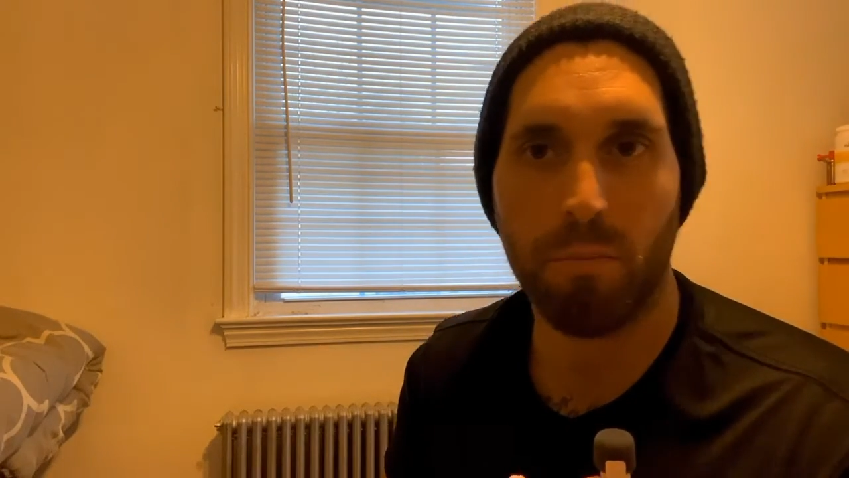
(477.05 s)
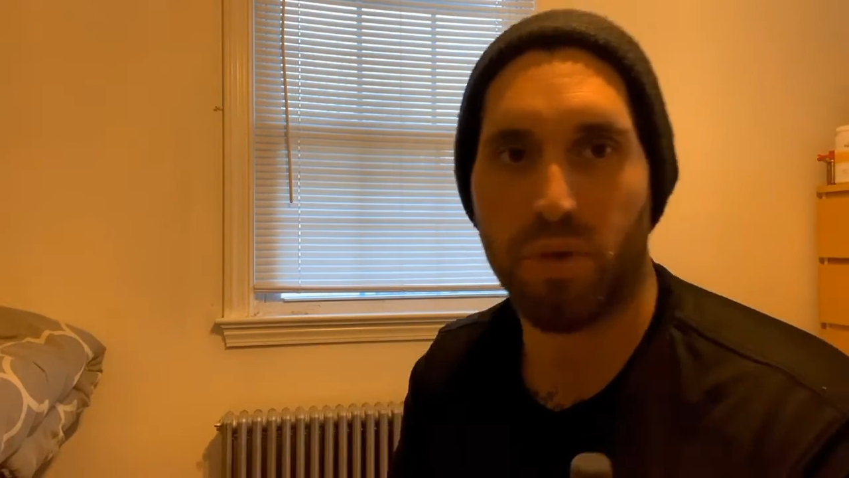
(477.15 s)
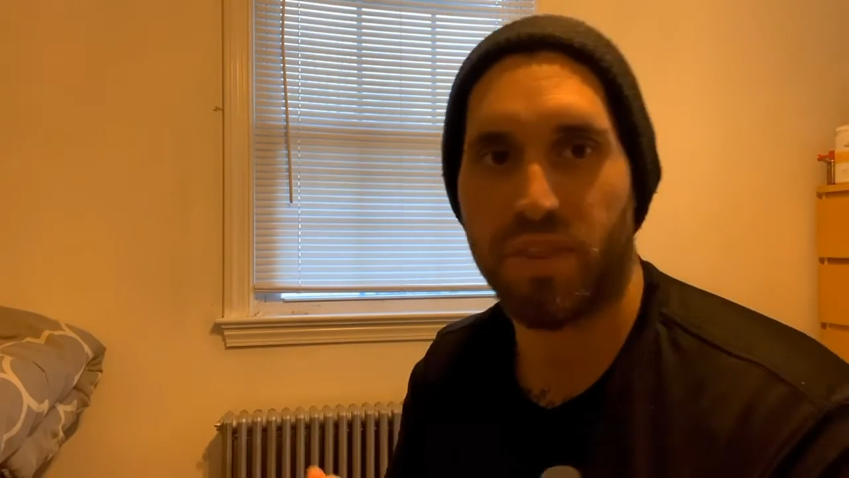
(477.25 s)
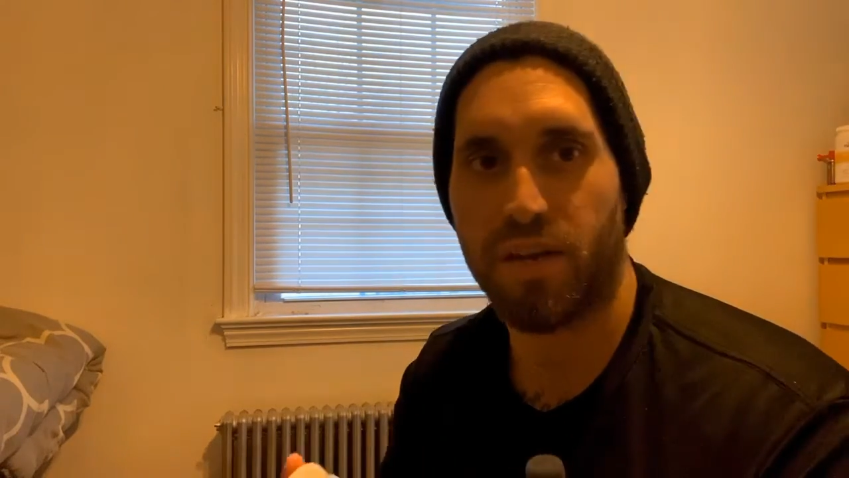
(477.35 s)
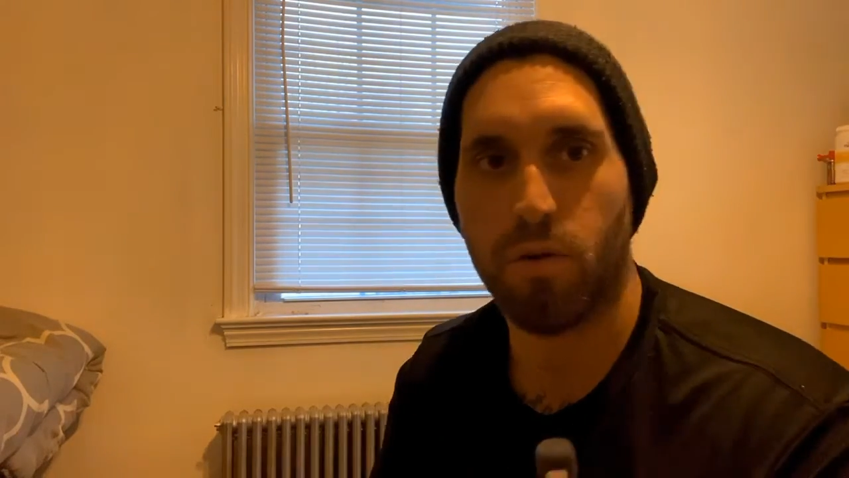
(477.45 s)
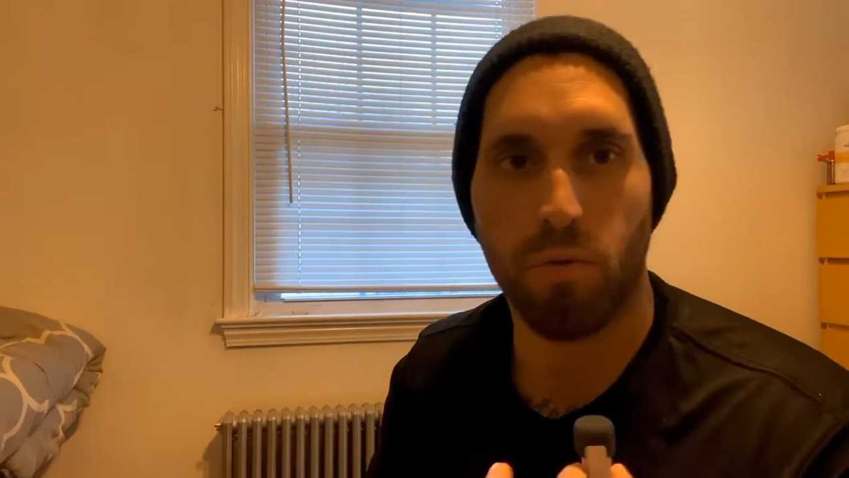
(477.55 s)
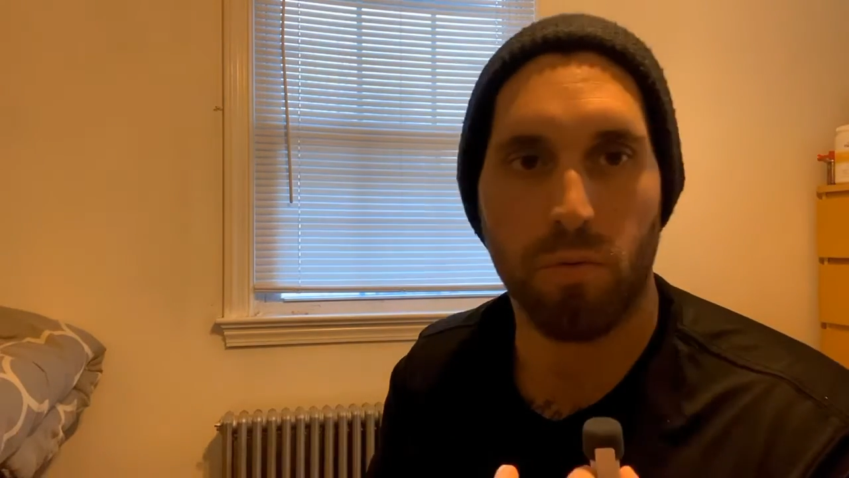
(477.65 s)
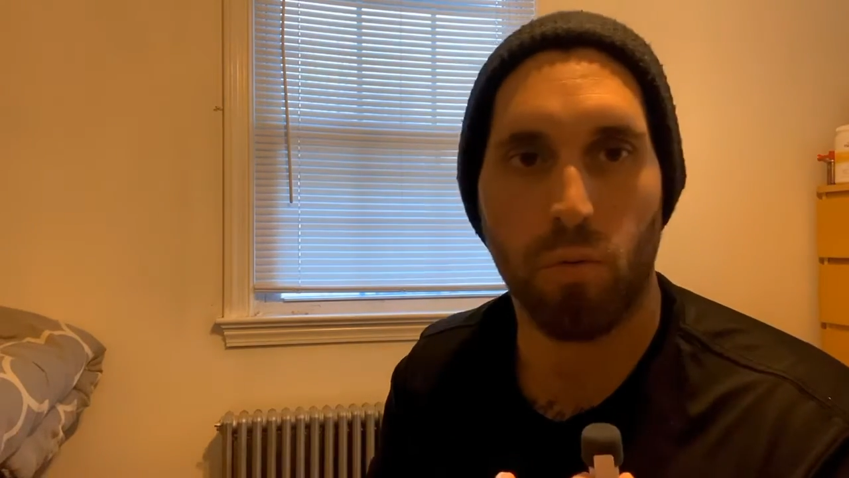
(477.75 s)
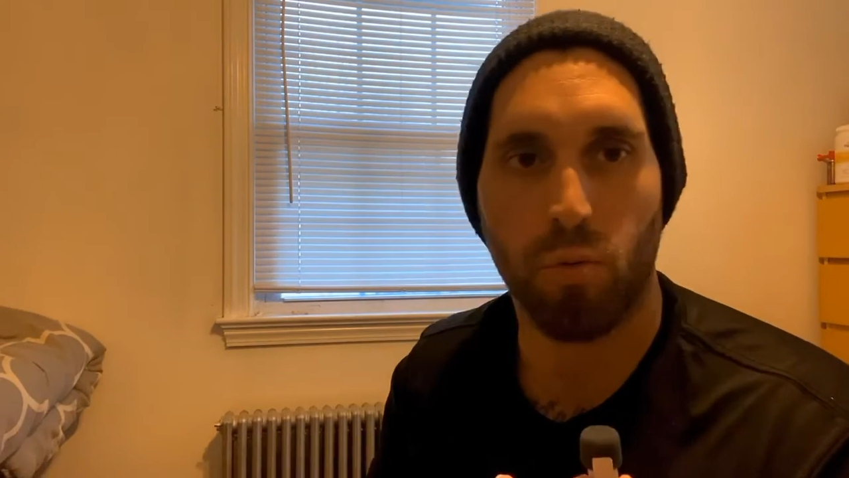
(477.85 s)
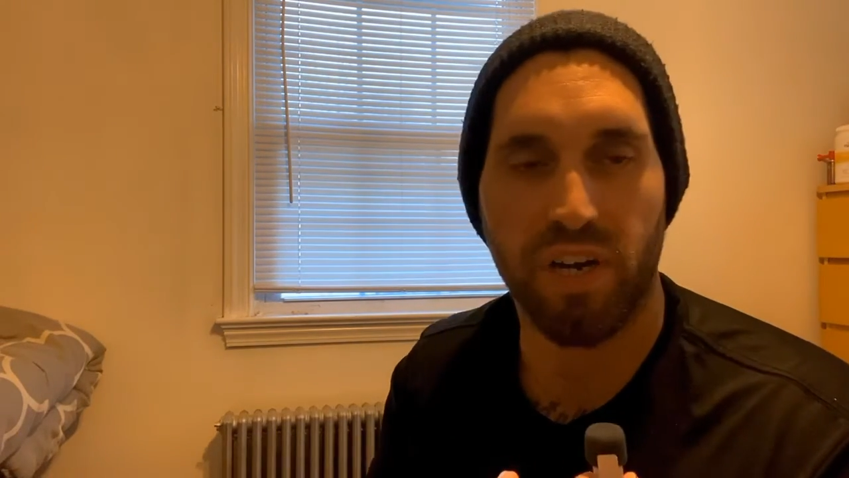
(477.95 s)
but they don't
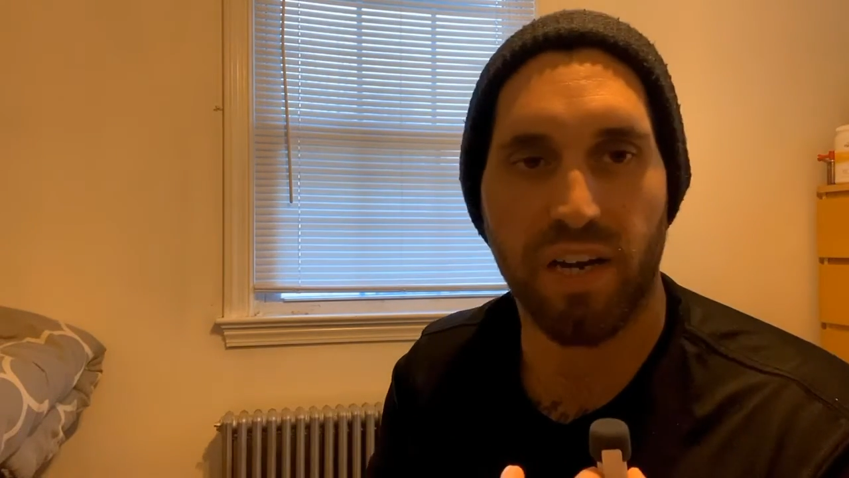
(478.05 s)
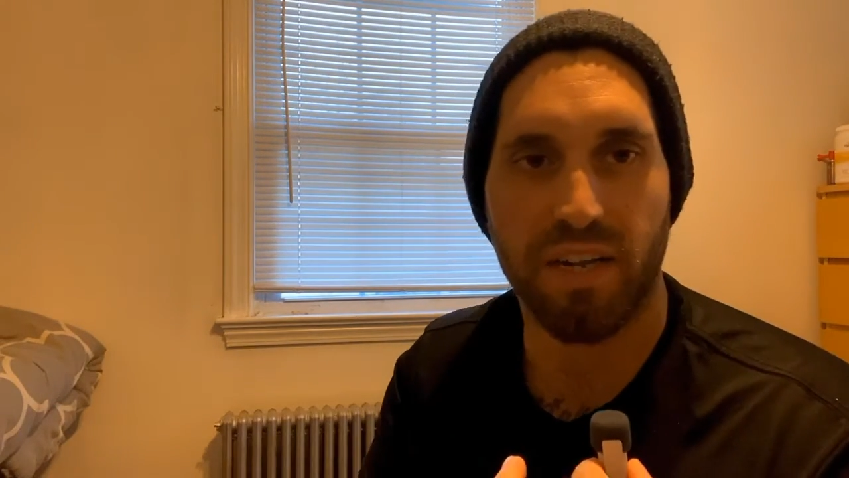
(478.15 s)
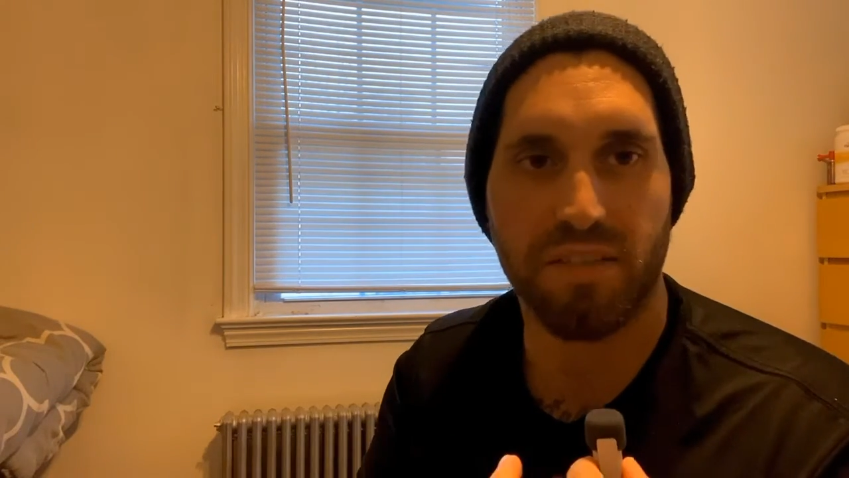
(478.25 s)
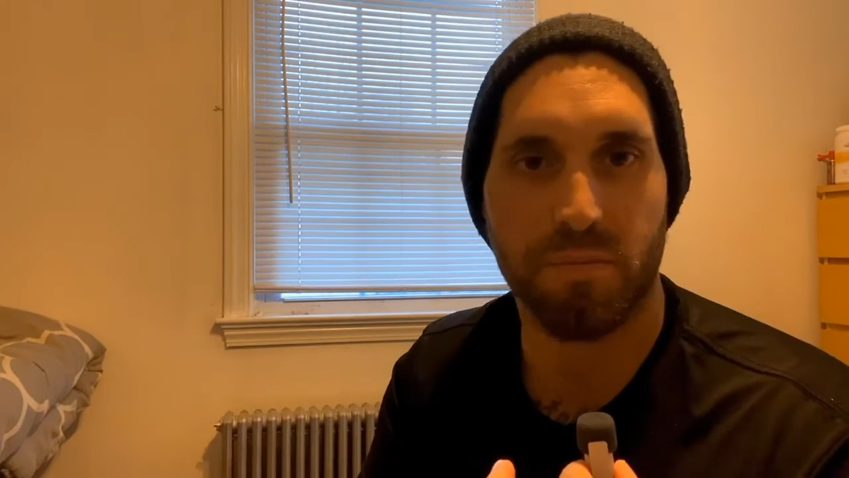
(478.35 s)
organize